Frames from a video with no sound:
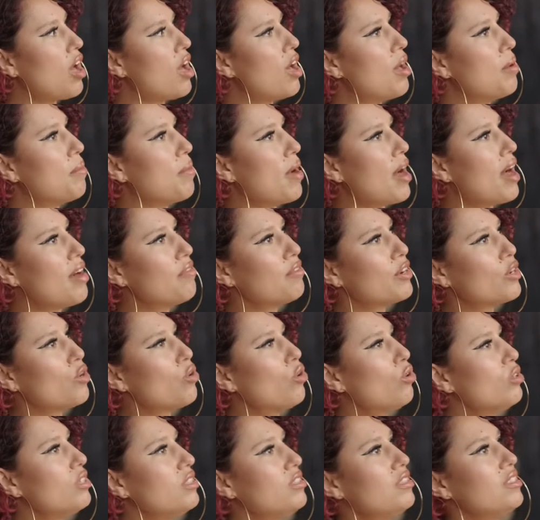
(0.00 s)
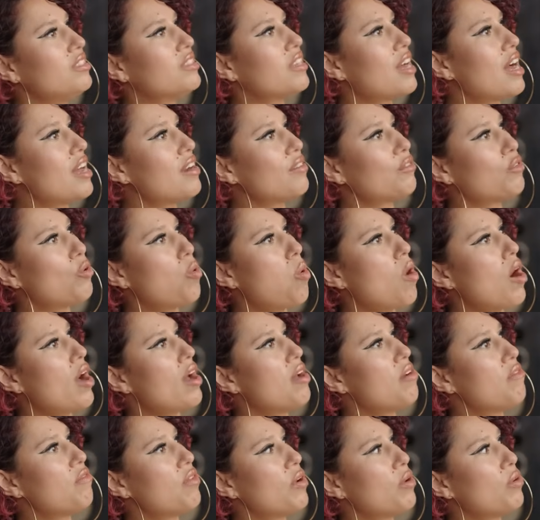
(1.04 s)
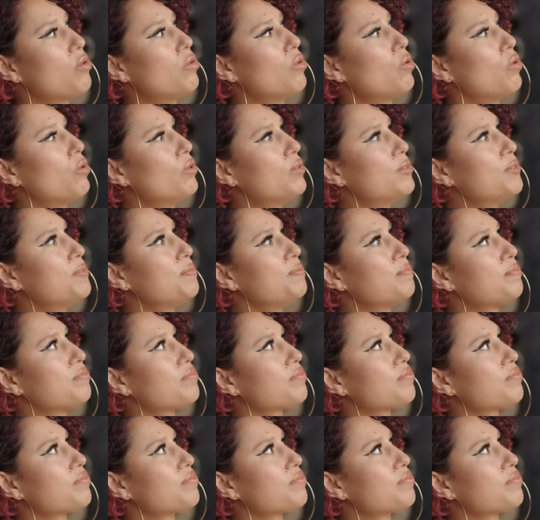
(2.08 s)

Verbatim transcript: Um, I recorded this kind of choir vocal.